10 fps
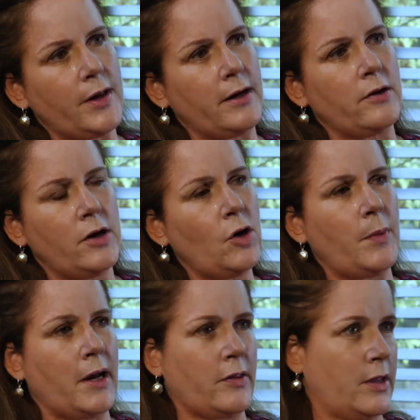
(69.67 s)
didn't know
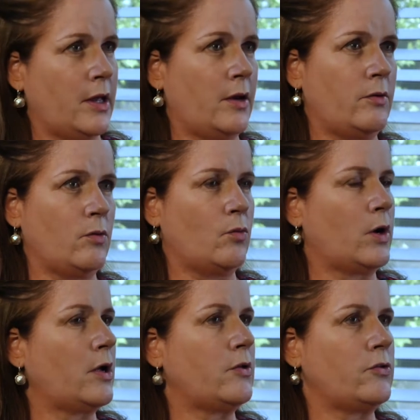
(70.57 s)
back then
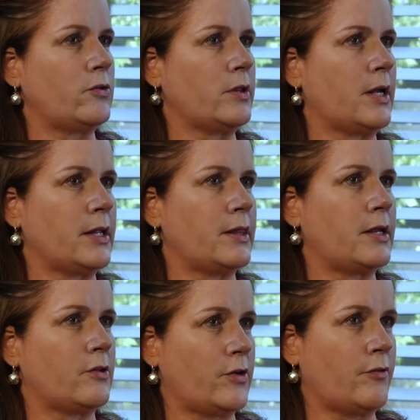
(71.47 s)
was that the
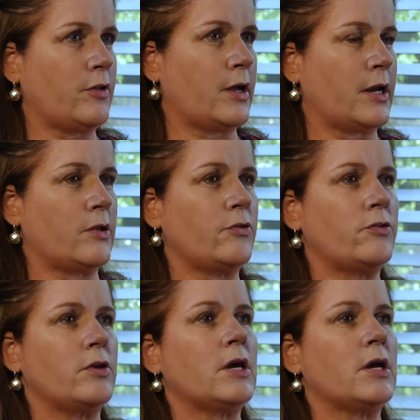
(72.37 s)
encephalitis